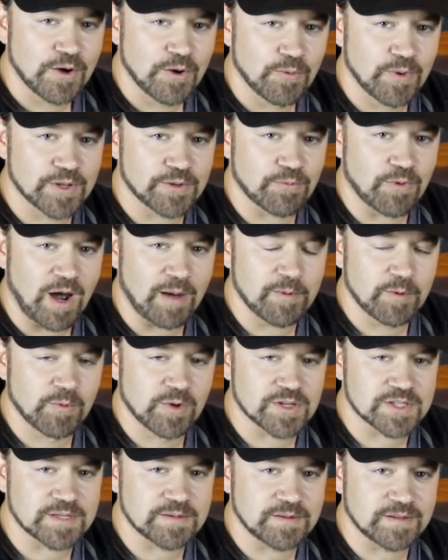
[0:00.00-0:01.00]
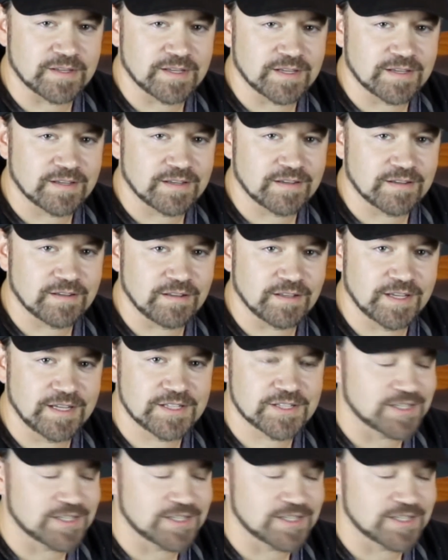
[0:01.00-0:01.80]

with Robin Wilson, lead